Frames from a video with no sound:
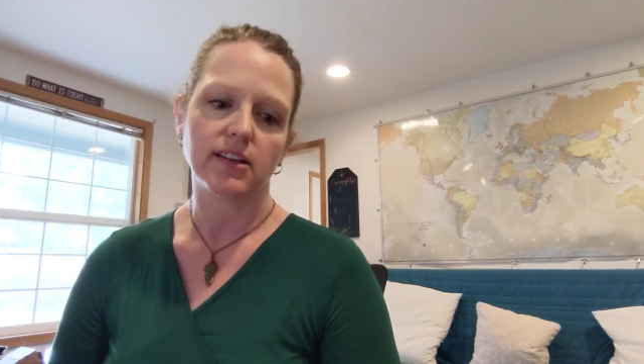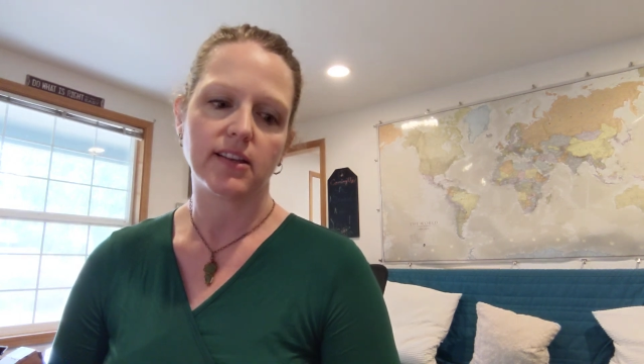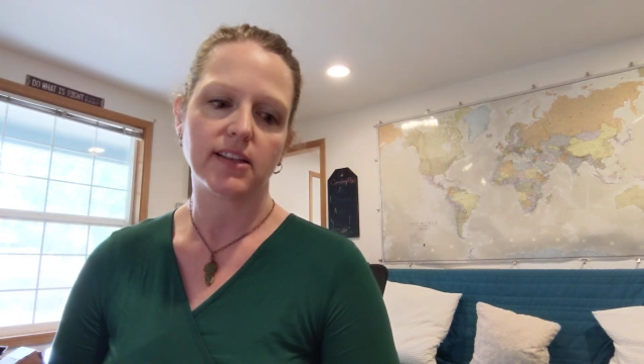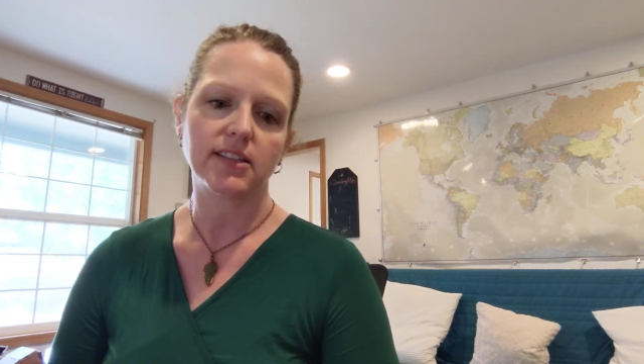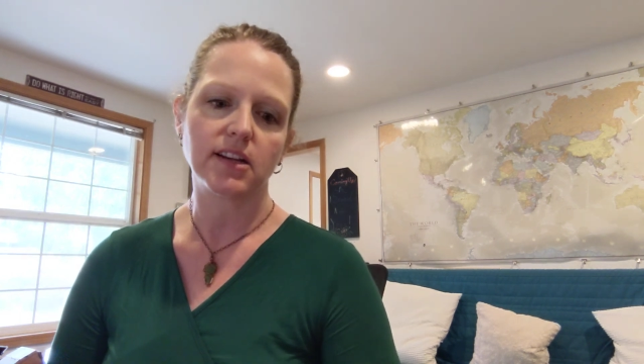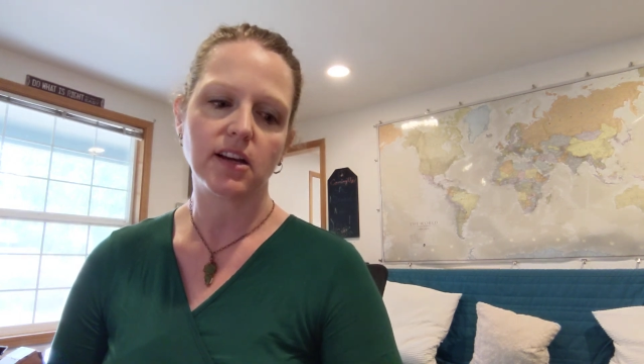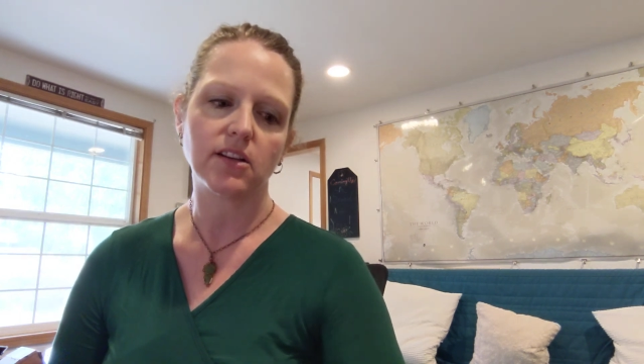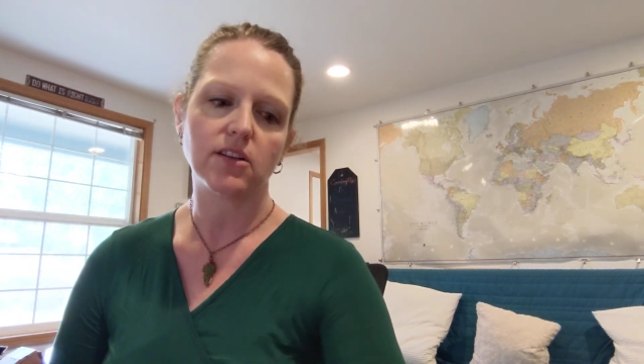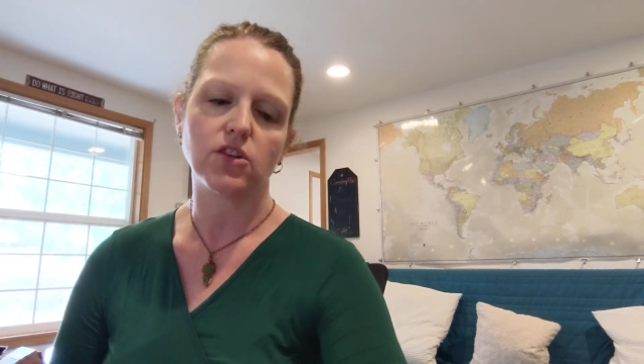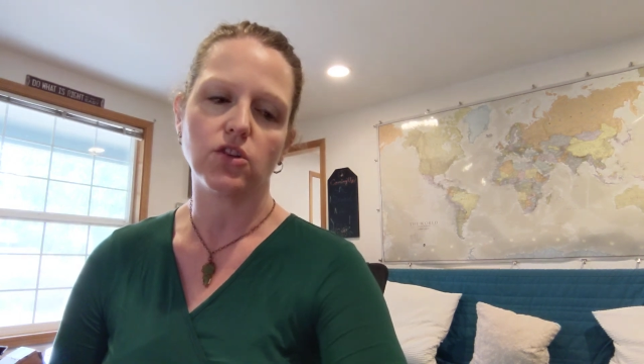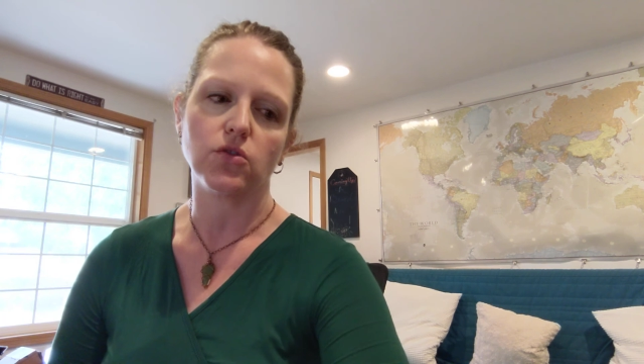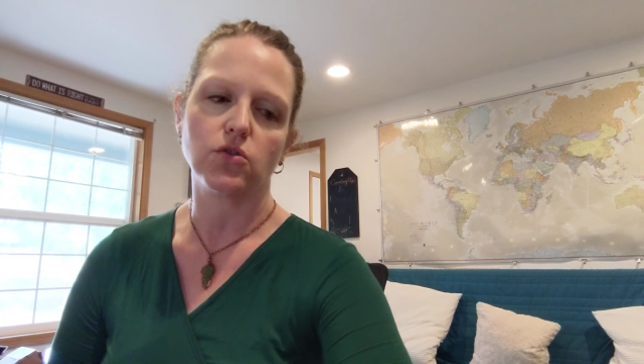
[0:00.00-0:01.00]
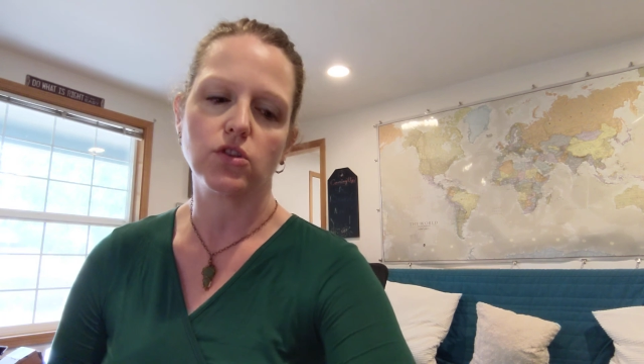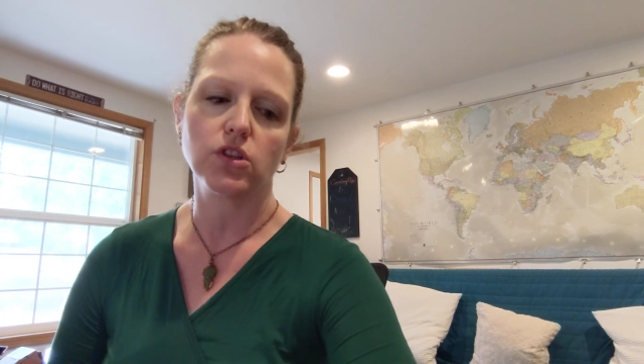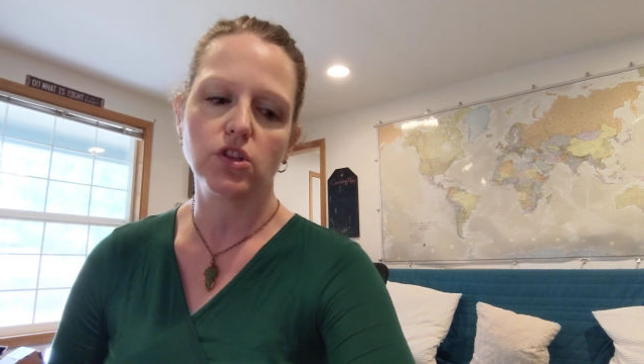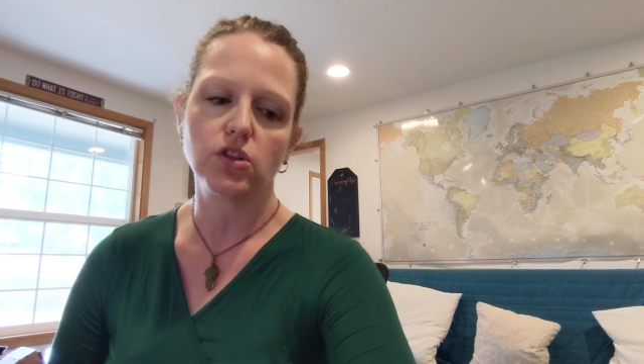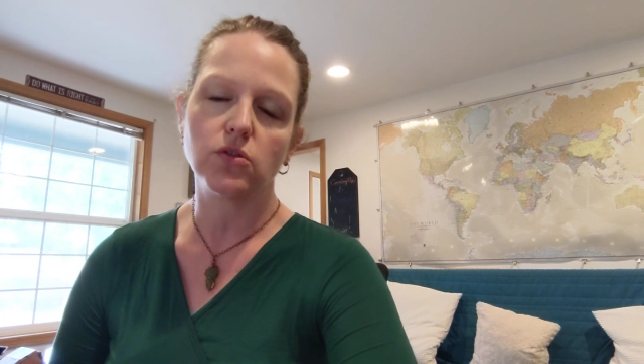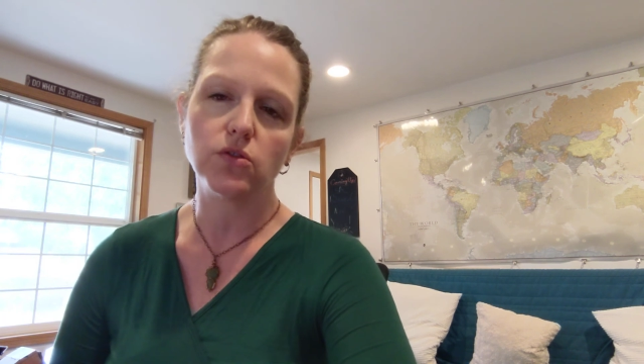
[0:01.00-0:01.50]
That's not
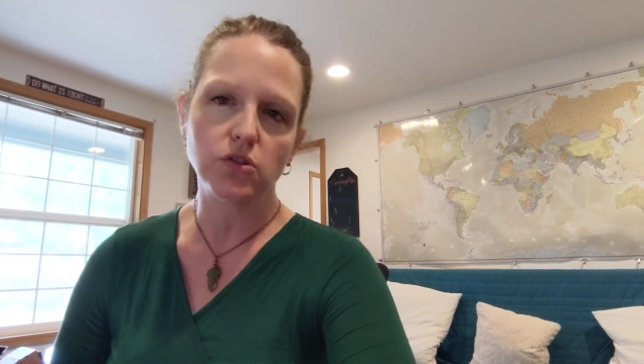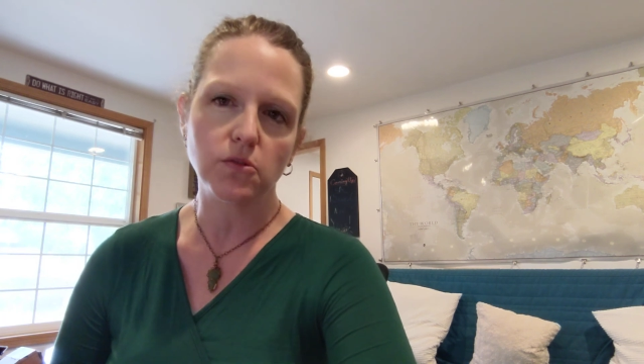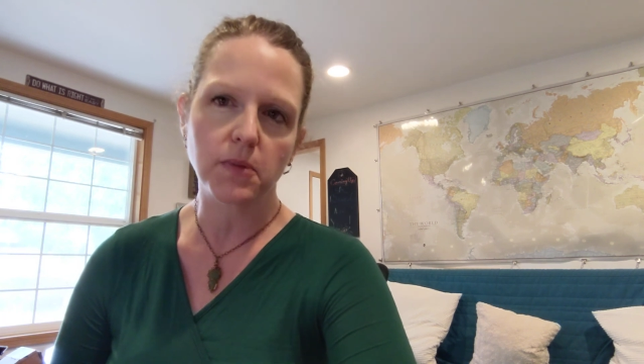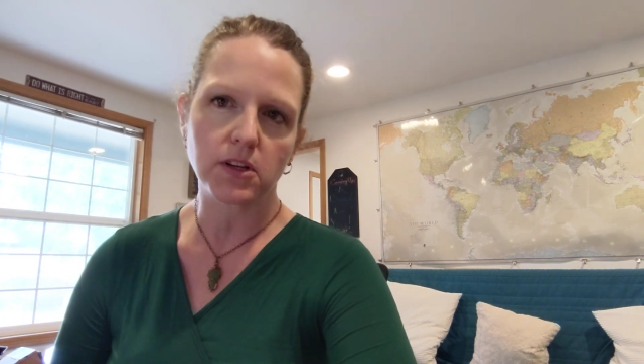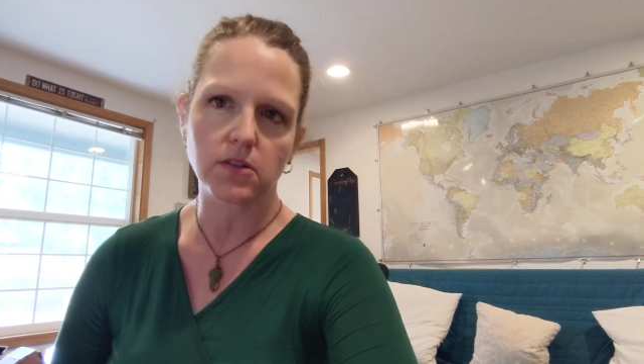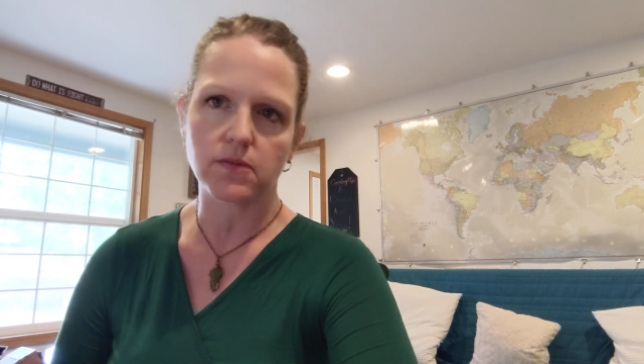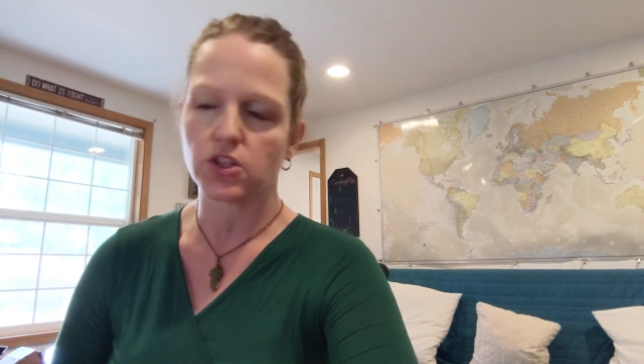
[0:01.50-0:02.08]
usually too much of